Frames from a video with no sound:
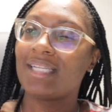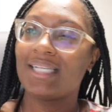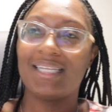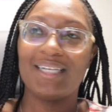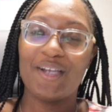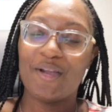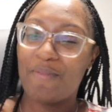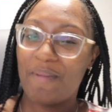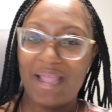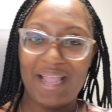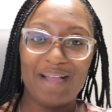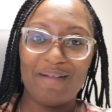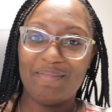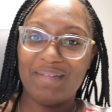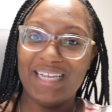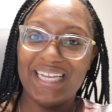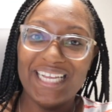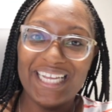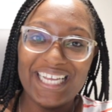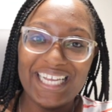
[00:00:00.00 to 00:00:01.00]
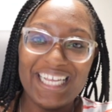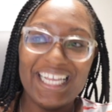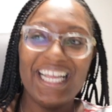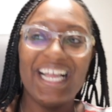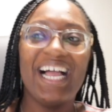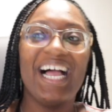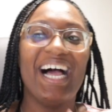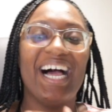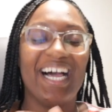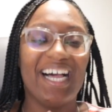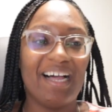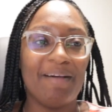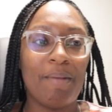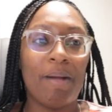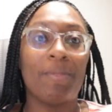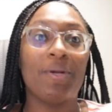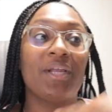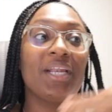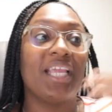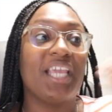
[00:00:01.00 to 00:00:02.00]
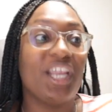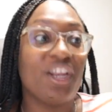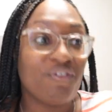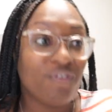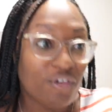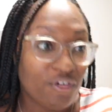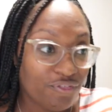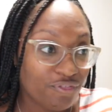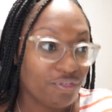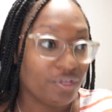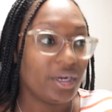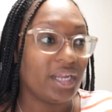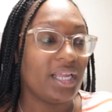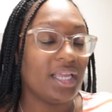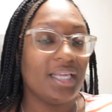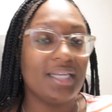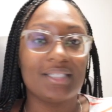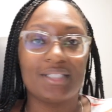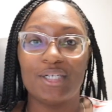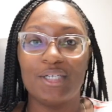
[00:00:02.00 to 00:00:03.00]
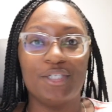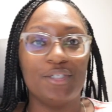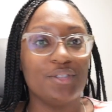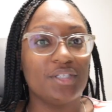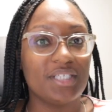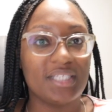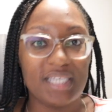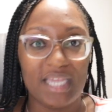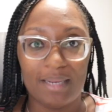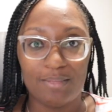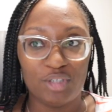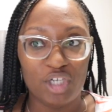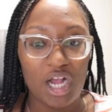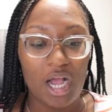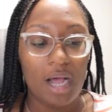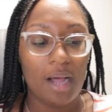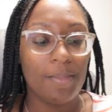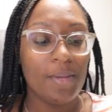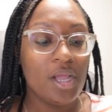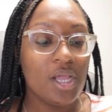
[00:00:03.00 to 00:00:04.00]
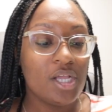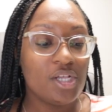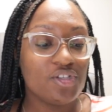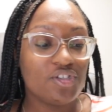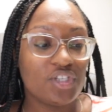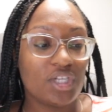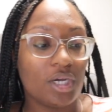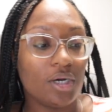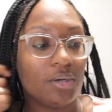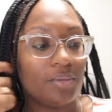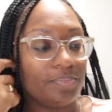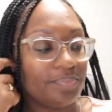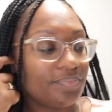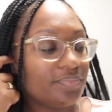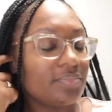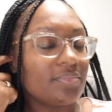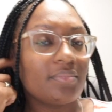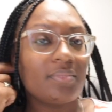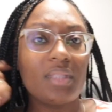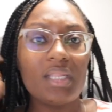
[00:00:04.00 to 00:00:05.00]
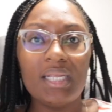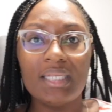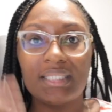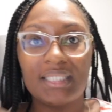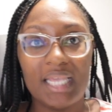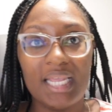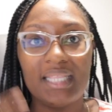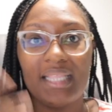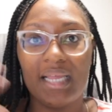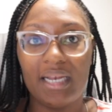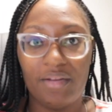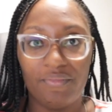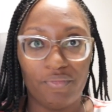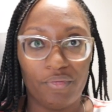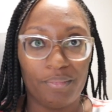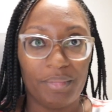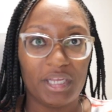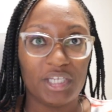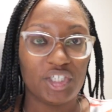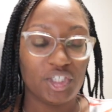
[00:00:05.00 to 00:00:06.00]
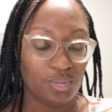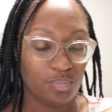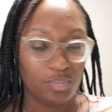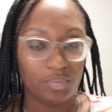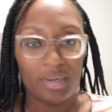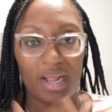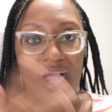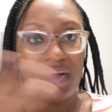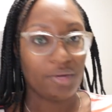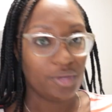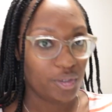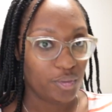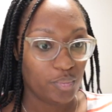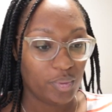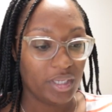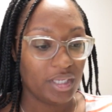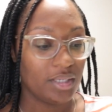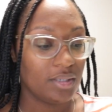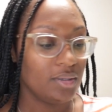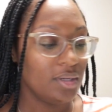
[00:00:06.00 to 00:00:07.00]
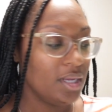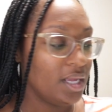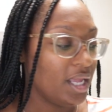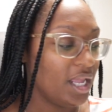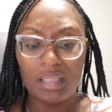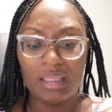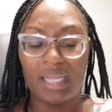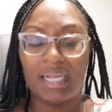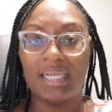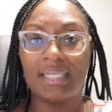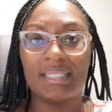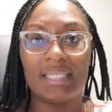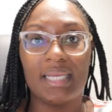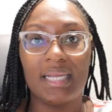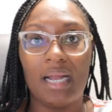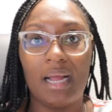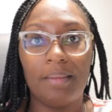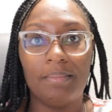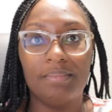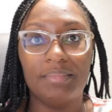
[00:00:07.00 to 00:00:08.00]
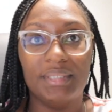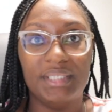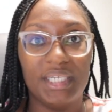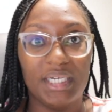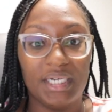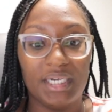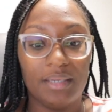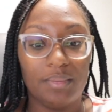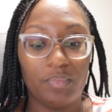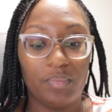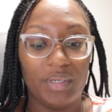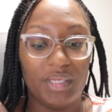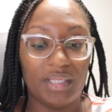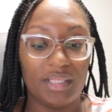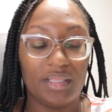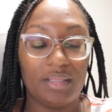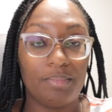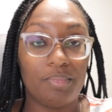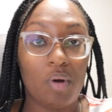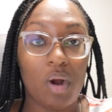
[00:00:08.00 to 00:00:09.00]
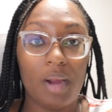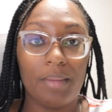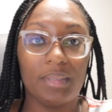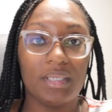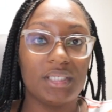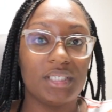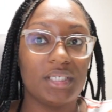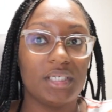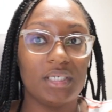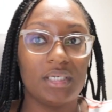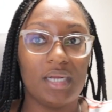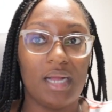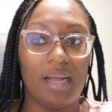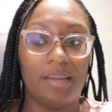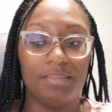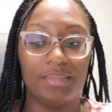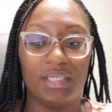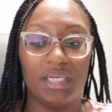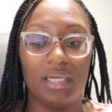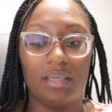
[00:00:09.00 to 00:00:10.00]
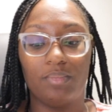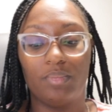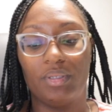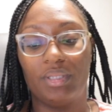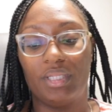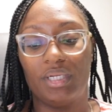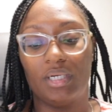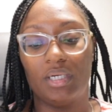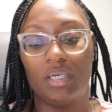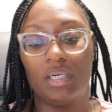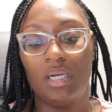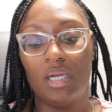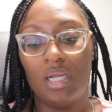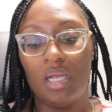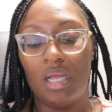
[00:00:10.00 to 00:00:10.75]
no ma'am. I'm gonna get it for free and it's gonna do the same job. So take that information how you will. Like I said, I'm done with Primelister. I'm done with their